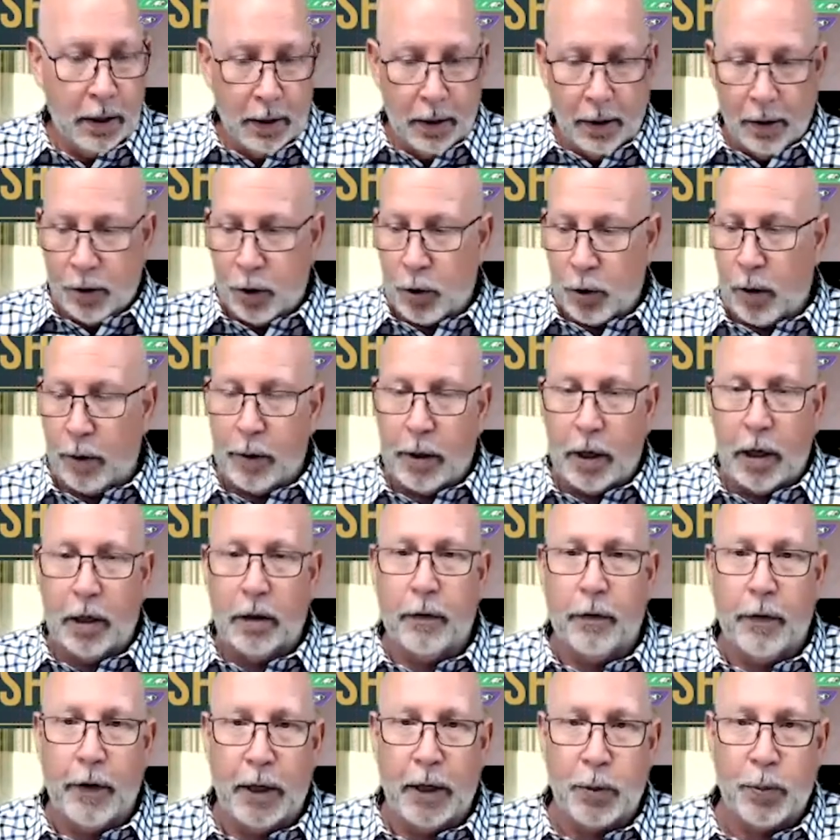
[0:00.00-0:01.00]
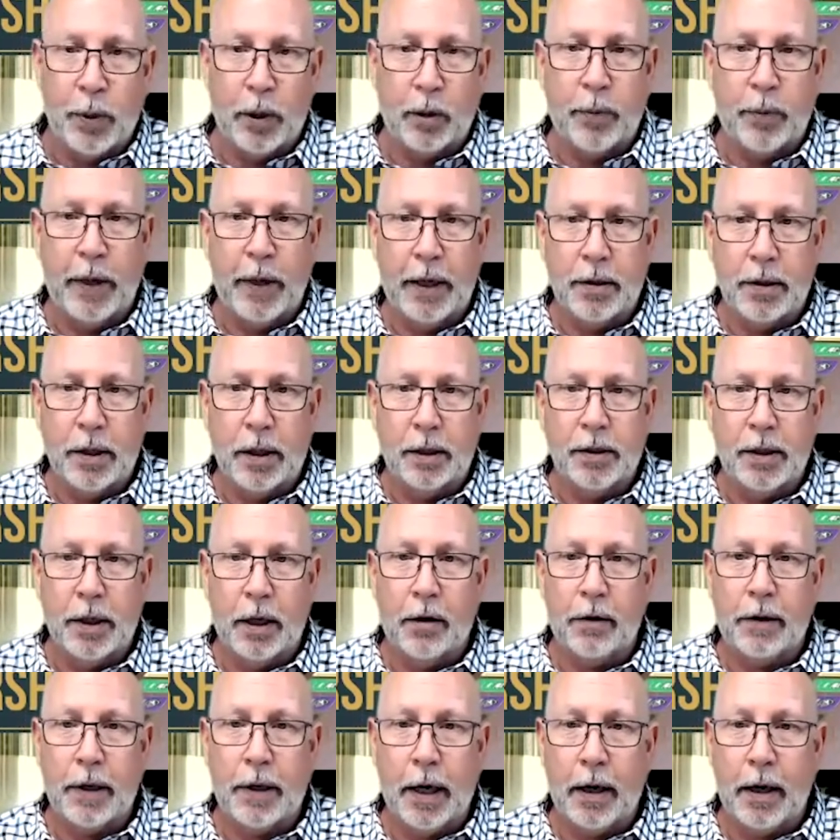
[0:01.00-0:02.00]
So I went on the Facebook page and I said,
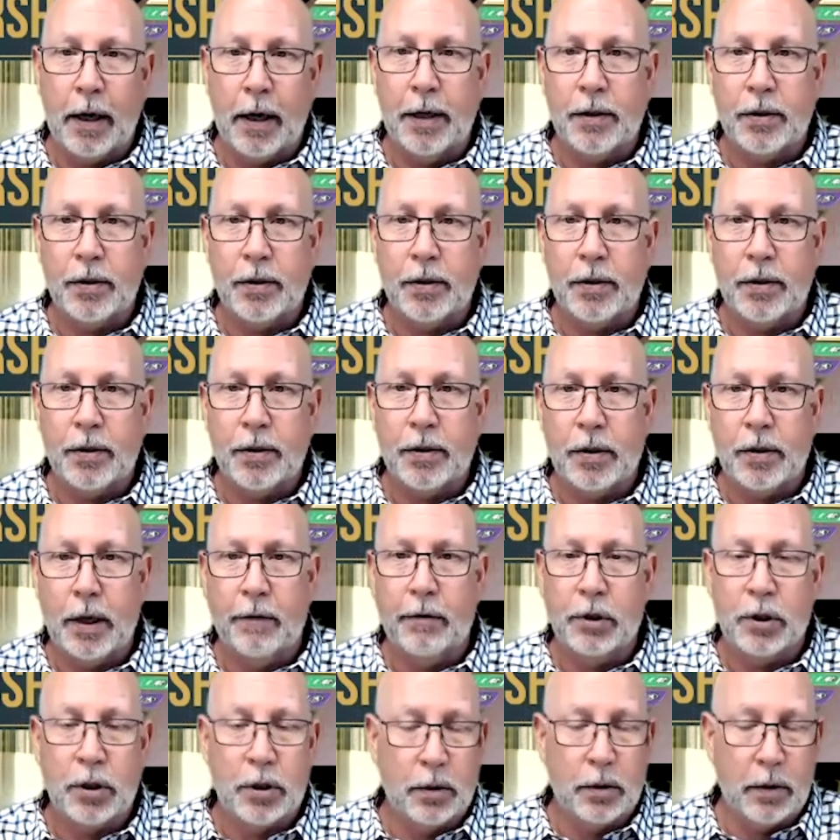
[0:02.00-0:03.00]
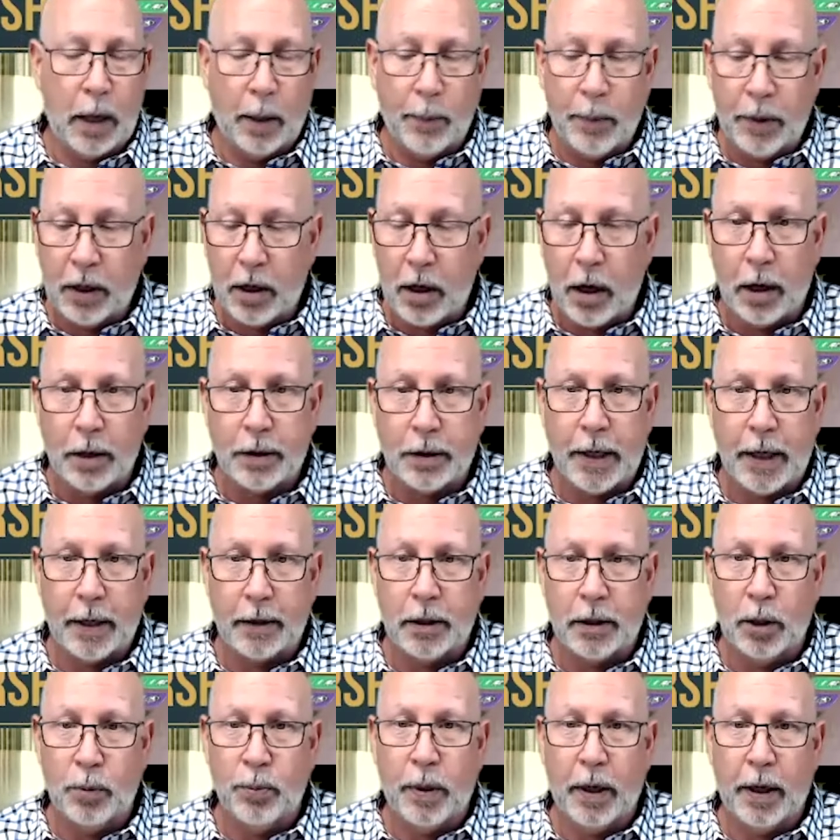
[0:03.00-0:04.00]
okay, guys, I was, I've been
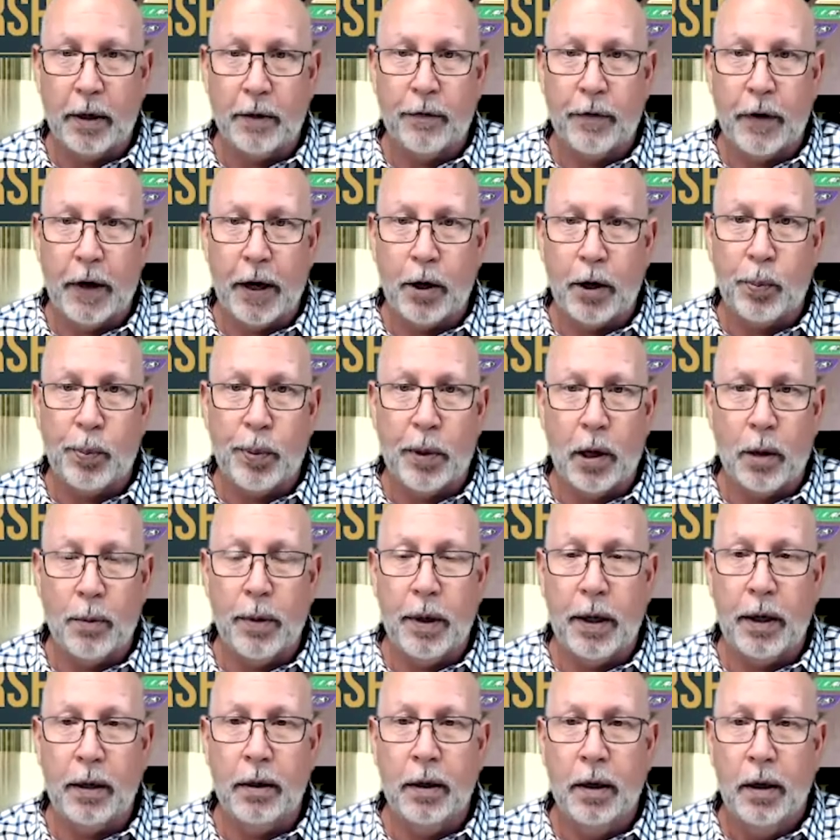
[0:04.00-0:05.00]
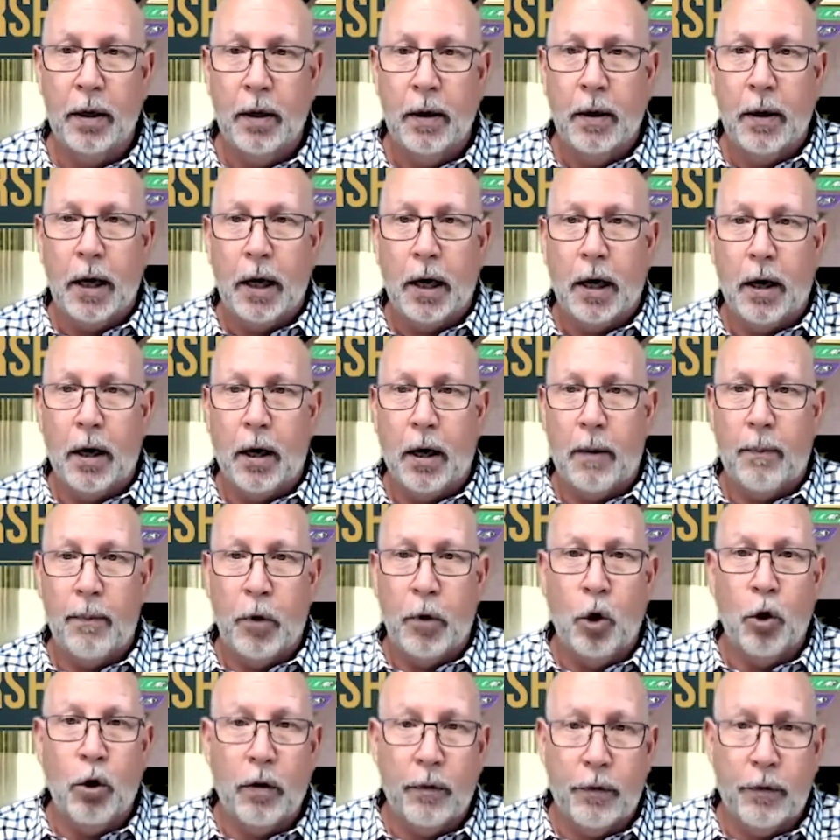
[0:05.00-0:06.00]
contacted by a fire department. Um, who
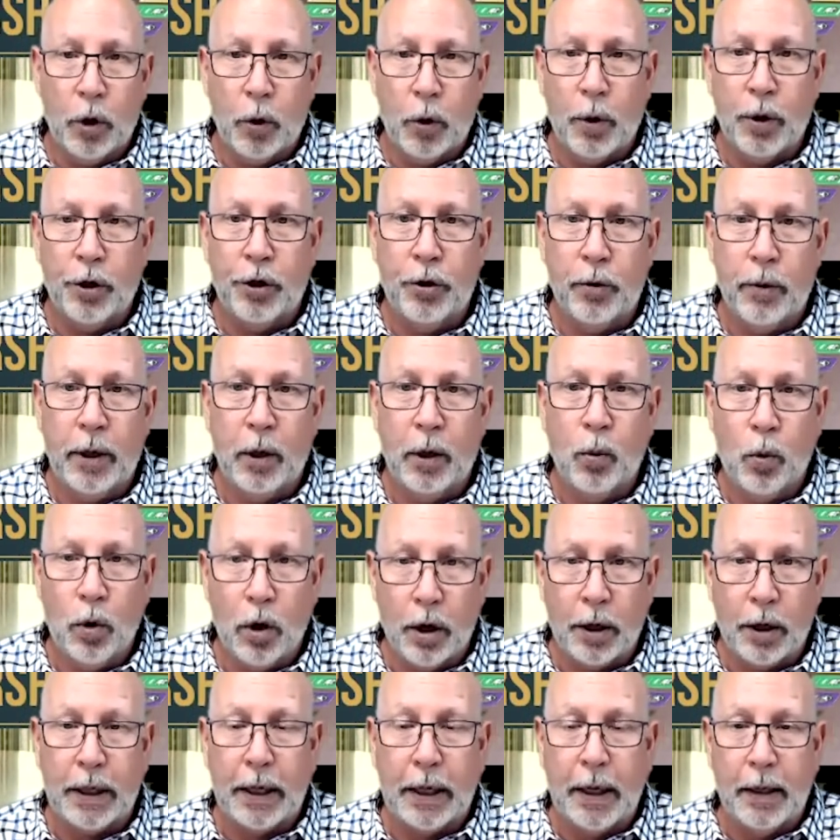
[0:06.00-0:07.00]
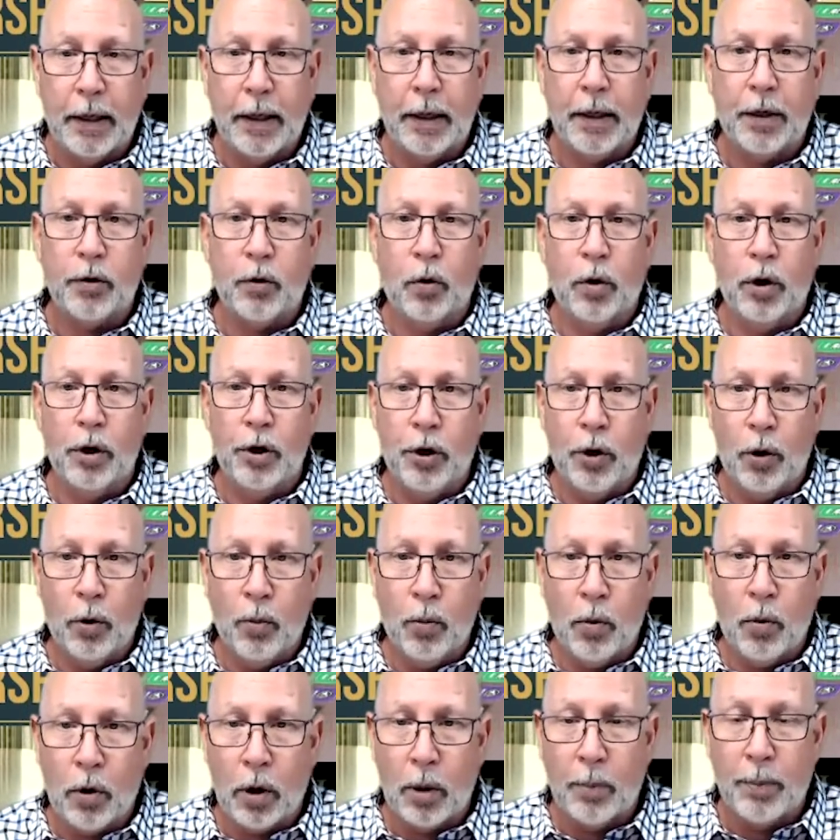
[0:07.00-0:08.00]
of you are doing work in it or know
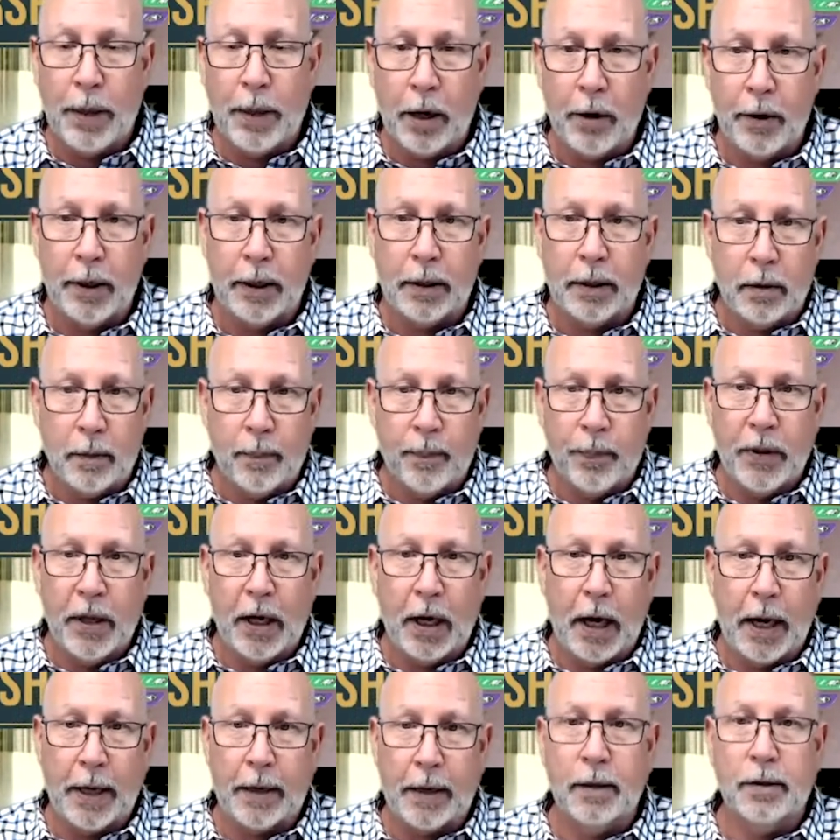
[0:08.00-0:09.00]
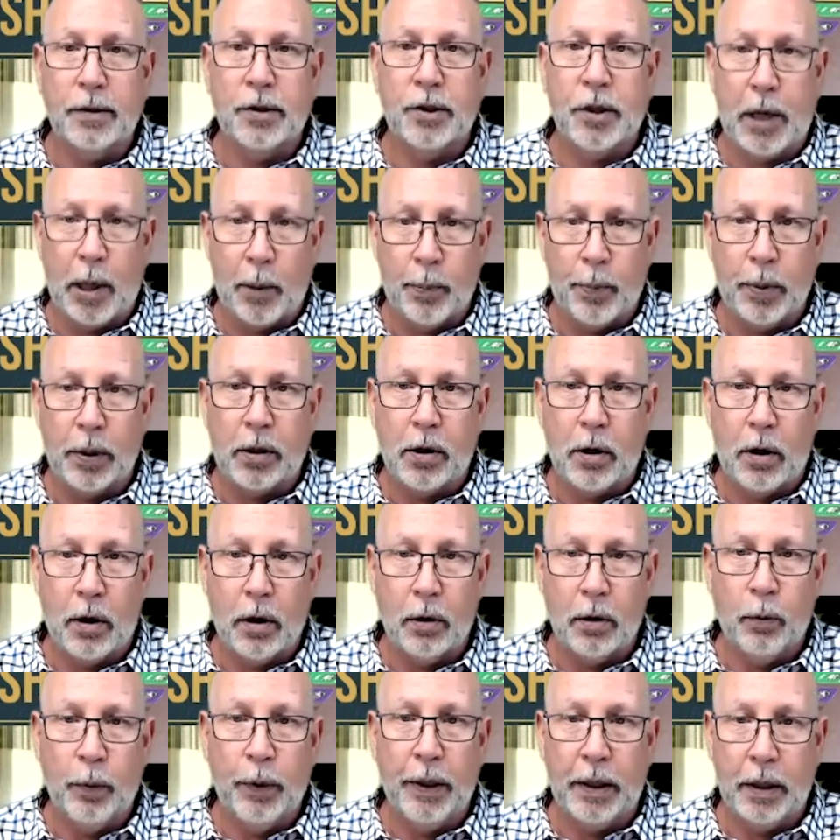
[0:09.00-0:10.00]
more about it that I can set up a call and
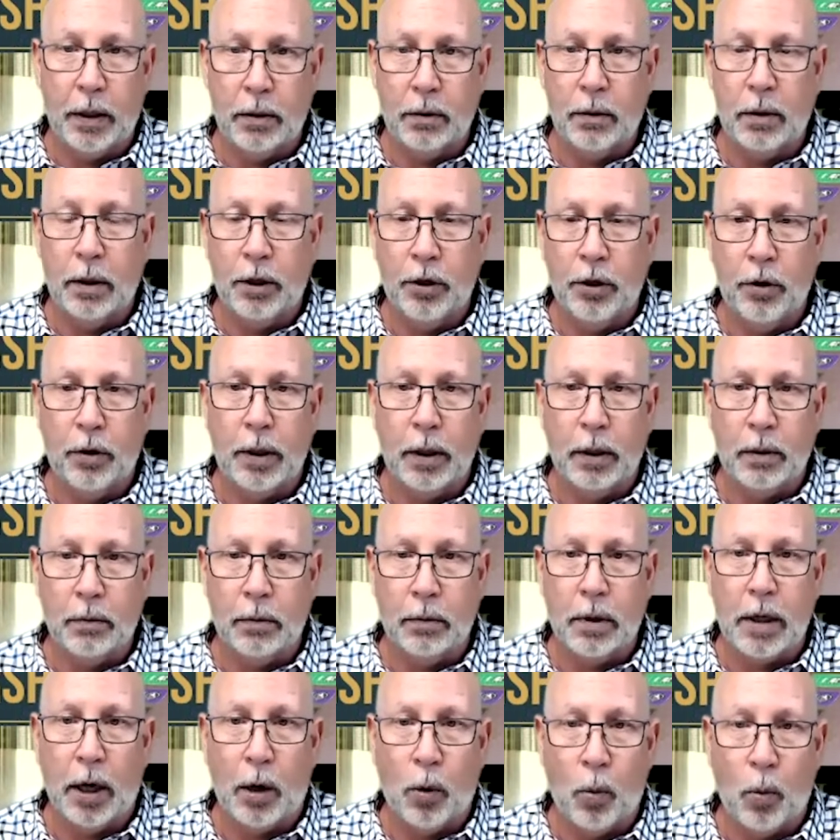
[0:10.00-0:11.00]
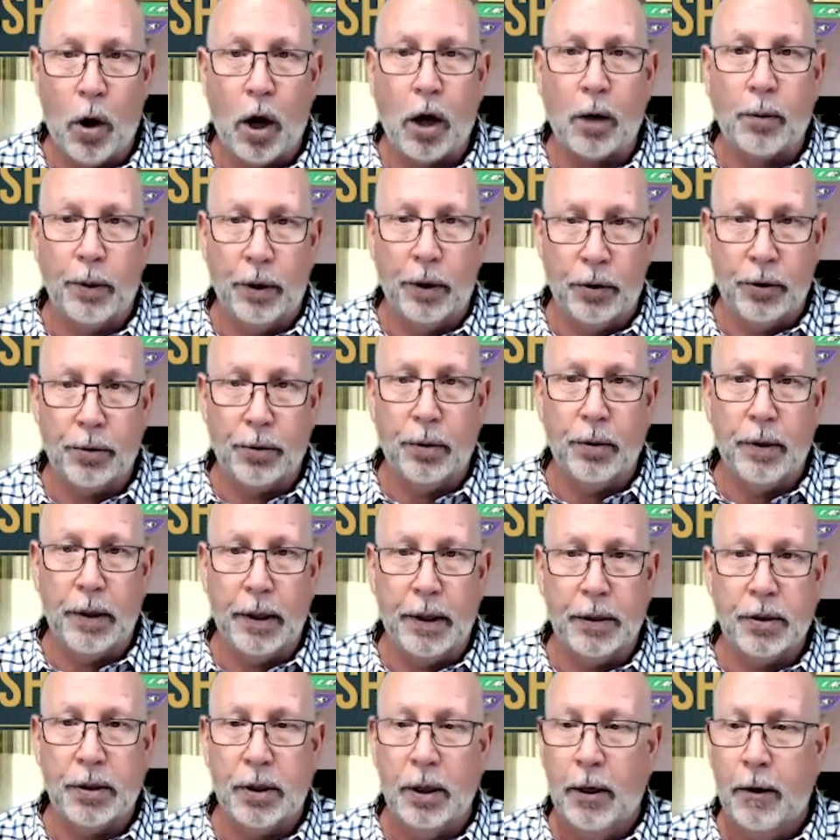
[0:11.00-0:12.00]
we can, you can kind of walk me through
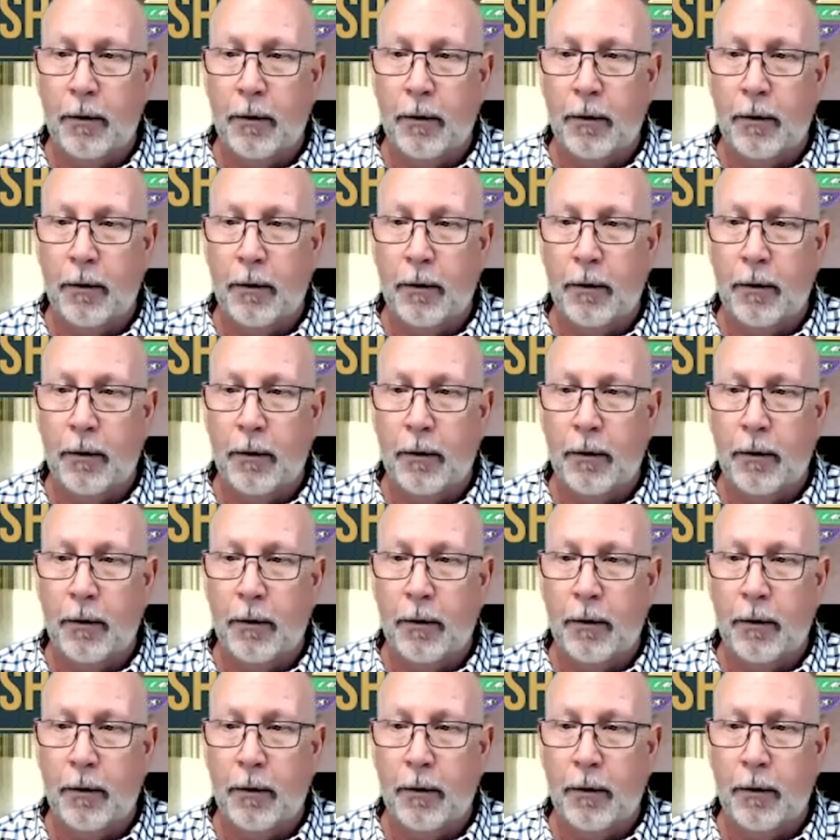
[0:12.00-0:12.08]
this.